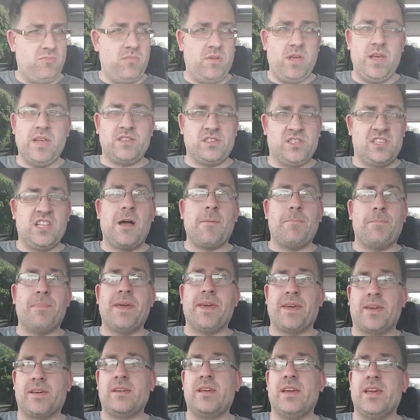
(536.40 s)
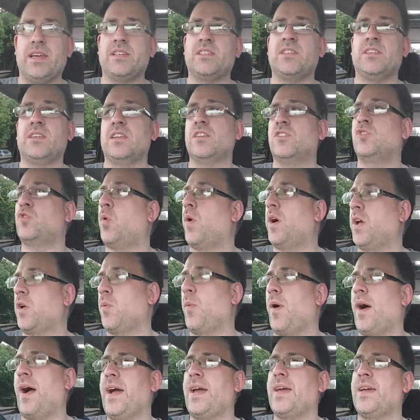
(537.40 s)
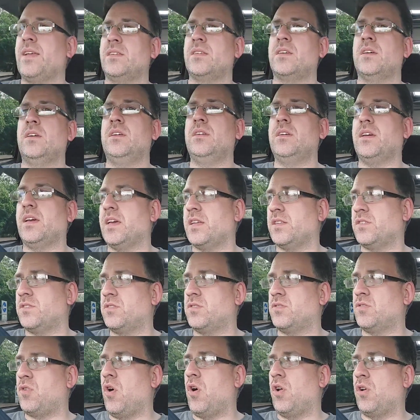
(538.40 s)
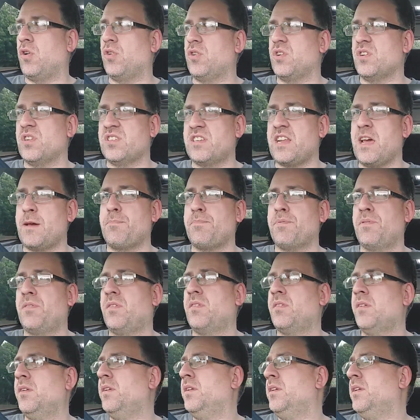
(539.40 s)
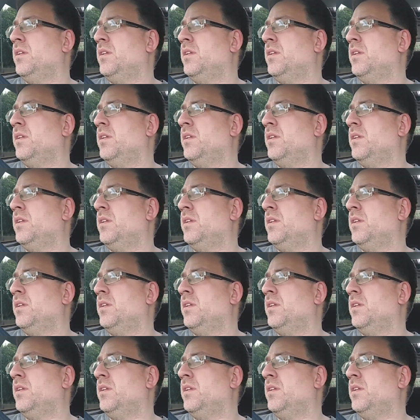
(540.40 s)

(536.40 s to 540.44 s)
It's that big, it's quite wide, it's got a lot of depth.